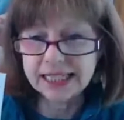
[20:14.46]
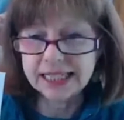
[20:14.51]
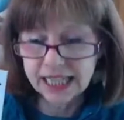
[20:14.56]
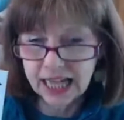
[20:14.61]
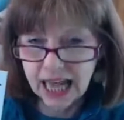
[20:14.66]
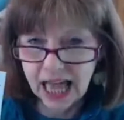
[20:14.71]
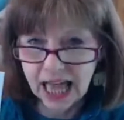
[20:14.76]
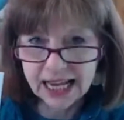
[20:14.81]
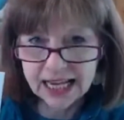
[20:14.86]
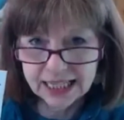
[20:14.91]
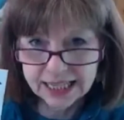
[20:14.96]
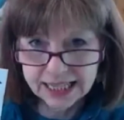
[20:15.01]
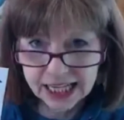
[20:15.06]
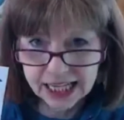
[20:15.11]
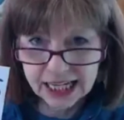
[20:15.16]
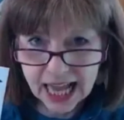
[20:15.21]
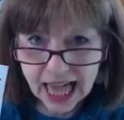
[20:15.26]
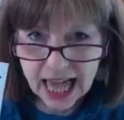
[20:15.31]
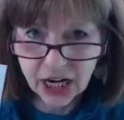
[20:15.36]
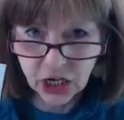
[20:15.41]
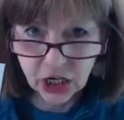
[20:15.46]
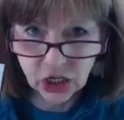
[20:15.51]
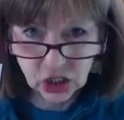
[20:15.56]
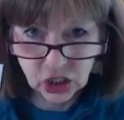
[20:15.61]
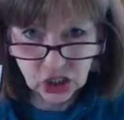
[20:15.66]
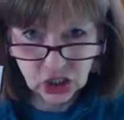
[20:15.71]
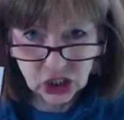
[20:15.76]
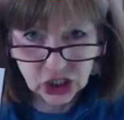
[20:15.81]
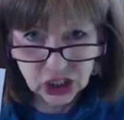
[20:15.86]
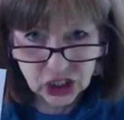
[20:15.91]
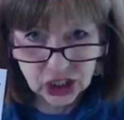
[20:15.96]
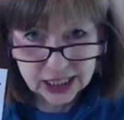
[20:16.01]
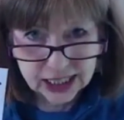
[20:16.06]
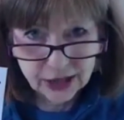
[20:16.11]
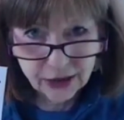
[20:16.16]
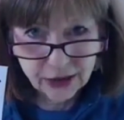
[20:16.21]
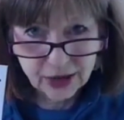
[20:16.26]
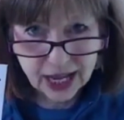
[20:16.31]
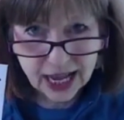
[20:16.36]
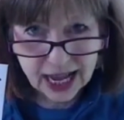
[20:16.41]
is like the letters.
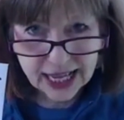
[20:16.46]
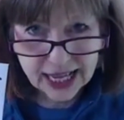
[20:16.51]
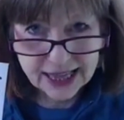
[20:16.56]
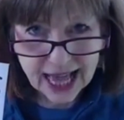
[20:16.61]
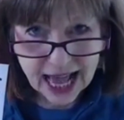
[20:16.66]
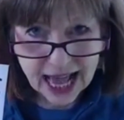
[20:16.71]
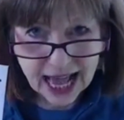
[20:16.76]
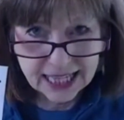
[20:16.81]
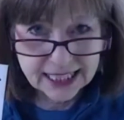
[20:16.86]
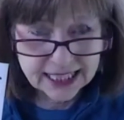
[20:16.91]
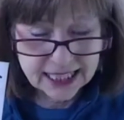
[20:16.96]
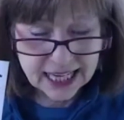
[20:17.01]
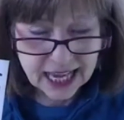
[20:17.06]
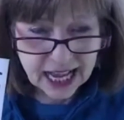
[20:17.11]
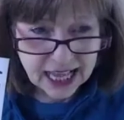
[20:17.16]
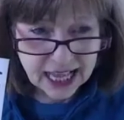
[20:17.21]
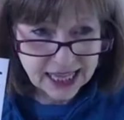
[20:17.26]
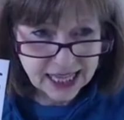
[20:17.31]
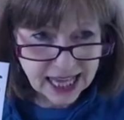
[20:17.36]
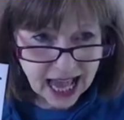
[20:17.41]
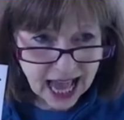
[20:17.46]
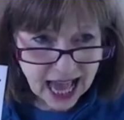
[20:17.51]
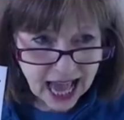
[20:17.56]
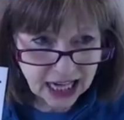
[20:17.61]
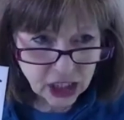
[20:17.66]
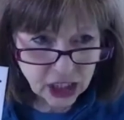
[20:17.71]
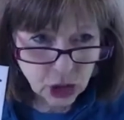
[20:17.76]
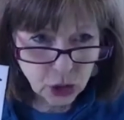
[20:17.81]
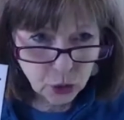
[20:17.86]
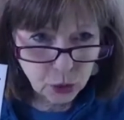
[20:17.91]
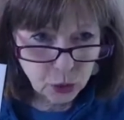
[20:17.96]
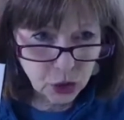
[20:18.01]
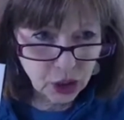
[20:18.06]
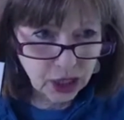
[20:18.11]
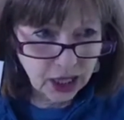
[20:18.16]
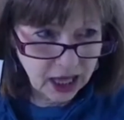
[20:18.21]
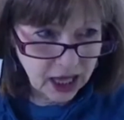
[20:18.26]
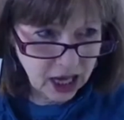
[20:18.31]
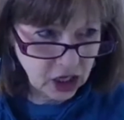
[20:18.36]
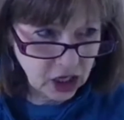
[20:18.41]
Okay. That's the
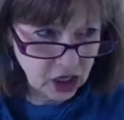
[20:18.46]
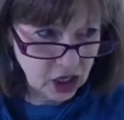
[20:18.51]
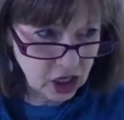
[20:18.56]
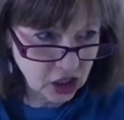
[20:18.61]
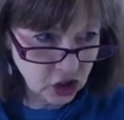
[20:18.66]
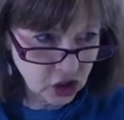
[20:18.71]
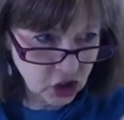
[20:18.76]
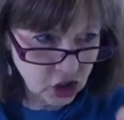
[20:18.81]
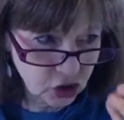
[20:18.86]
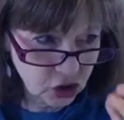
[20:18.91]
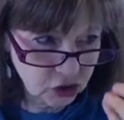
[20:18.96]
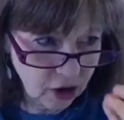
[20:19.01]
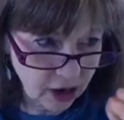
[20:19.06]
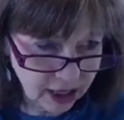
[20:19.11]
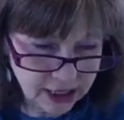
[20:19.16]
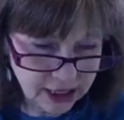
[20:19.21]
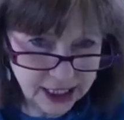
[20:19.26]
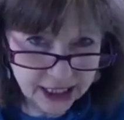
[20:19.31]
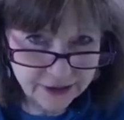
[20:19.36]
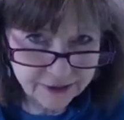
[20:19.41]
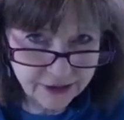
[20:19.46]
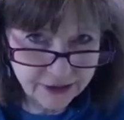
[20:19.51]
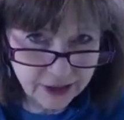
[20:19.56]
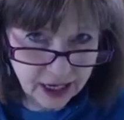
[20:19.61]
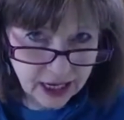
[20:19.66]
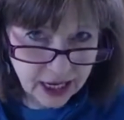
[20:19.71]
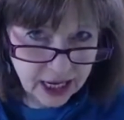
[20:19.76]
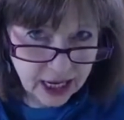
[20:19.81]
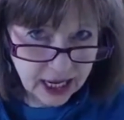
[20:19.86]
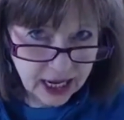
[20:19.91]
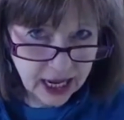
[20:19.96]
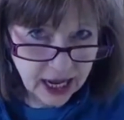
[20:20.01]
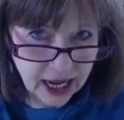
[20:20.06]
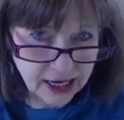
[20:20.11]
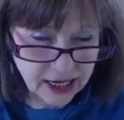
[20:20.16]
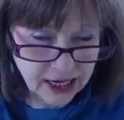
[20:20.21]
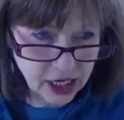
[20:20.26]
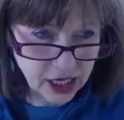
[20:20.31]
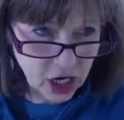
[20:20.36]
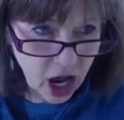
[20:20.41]
actual constructive
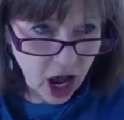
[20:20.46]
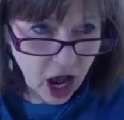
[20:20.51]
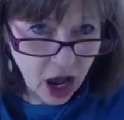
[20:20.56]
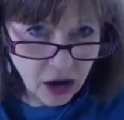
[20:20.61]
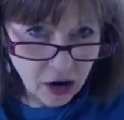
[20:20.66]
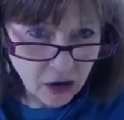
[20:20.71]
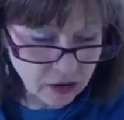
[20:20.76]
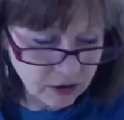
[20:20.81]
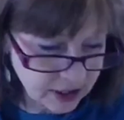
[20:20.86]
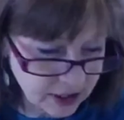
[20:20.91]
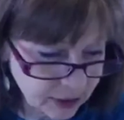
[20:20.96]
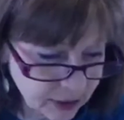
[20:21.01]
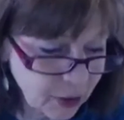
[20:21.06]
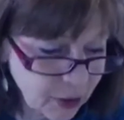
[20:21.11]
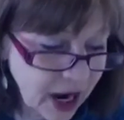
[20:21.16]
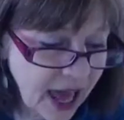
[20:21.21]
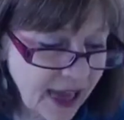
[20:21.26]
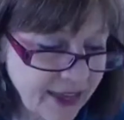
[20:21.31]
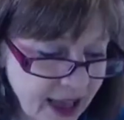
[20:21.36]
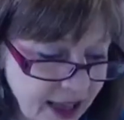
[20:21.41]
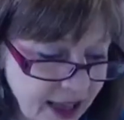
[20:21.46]
codes. Well,